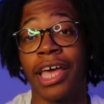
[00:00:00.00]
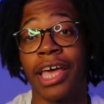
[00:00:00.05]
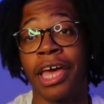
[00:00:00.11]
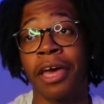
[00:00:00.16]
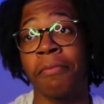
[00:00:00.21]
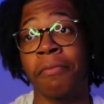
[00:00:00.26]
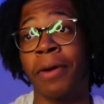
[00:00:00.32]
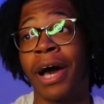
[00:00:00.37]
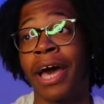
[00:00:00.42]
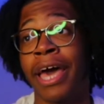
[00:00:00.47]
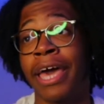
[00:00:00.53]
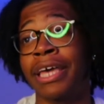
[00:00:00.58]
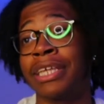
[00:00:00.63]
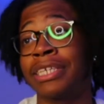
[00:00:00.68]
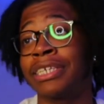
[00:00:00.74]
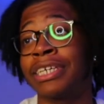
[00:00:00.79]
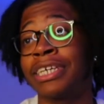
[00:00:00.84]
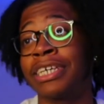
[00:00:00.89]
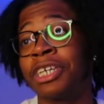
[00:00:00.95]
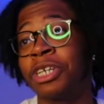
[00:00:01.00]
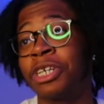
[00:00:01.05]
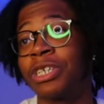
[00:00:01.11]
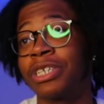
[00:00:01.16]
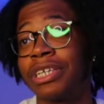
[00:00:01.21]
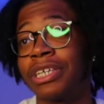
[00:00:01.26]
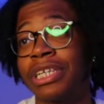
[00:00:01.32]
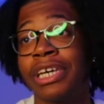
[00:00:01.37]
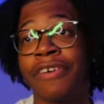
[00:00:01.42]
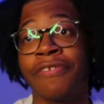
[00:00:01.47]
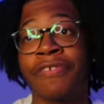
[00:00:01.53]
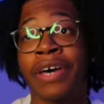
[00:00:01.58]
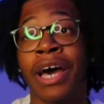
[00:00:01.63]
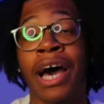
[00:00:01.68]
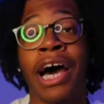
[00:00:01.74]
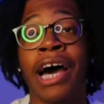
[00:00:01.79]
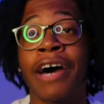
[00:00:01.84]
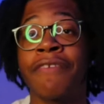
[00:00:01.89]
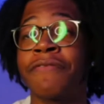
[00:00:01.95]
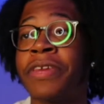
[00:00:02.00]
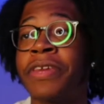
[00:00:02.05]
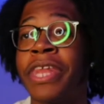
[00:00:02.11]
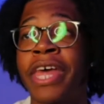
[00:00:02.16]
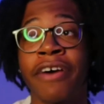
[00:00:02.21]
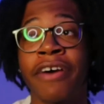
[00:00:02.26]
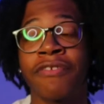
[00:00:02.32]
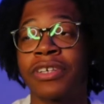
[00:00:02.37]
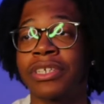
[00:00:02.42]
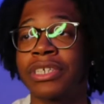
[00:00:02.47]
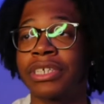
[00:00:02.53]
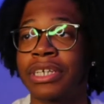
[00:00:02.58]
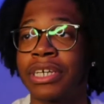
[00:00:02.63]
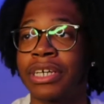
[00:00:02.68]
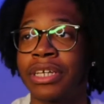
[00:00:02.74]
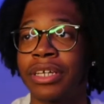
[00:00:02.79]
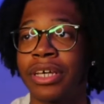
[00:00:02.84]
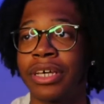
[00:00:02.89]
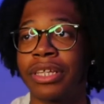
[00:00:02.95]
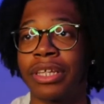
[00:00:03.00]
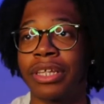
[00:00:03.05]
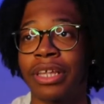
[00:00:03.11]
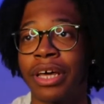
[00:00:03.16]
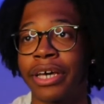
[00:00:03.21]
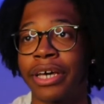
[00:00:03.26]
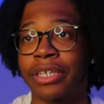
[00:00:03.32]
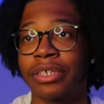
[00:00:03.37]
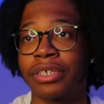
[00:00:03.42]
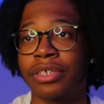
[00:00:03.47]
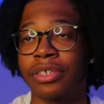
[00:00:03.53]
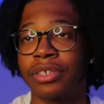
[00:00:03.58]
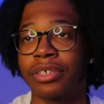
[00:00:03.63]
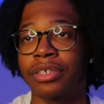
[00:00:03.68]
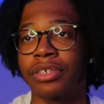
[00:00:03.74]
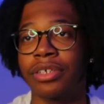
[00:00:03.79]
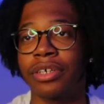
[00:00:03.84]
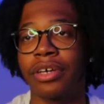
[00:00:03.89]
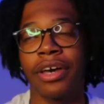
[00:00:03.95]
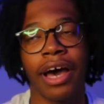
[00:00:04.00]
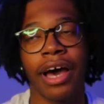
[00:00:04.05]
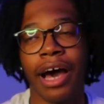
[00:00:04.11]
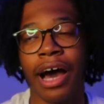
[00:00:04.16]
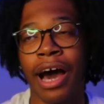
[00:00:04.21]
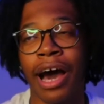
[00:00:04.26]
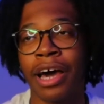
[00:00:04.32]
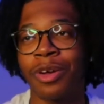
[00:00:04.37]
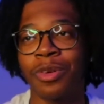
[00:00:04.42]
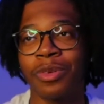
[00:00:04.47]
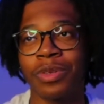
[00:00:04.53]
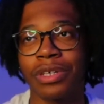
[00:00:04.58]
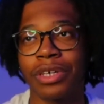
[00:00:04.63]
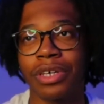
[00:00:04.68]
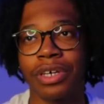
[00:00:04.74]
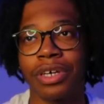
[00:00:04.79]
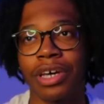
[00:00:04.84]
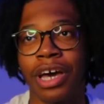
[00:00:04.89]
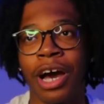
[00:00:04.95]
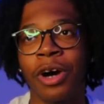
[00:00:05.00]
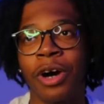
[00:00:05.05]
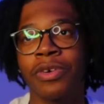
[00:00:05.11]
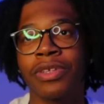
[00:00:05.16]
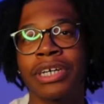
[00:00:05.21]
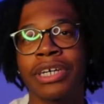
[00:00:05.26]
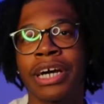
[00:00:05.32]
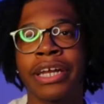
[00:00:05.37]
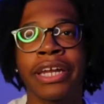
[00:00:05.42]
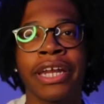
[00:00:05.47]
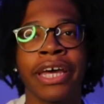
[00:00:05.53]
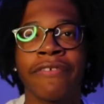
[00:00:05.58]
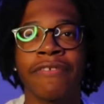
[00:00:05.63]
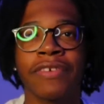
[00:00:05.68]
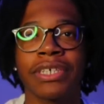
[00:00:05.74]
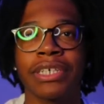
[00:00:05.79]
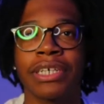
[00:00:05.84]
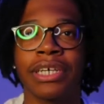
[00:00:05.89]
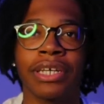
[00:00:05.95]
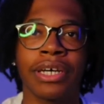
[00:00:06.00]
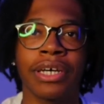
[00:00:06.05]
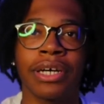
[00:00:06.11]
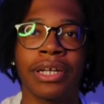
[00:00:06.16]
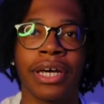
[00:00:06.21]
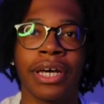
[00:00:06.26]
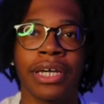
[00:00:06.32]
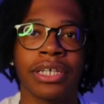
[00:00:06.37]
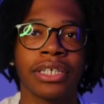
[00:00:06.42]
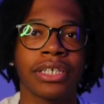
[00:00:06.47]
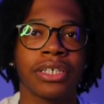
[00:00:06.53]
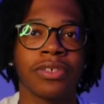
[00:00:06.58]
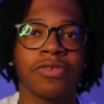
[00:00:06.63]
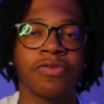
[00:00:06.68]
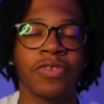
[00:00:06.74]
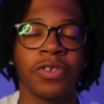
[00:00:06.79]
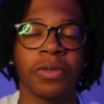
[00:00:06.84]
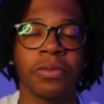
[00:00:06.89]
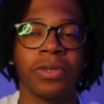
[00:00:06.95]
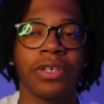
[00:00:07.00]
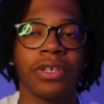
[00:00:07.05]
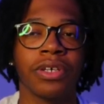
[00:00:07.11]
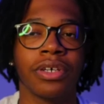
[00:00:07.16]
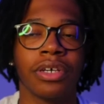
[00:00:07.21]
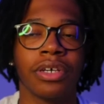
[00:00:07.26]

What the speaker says: In my 18 years of living, I've never seen nothing like this. I don't think I've never seen nothing like this, you feel me?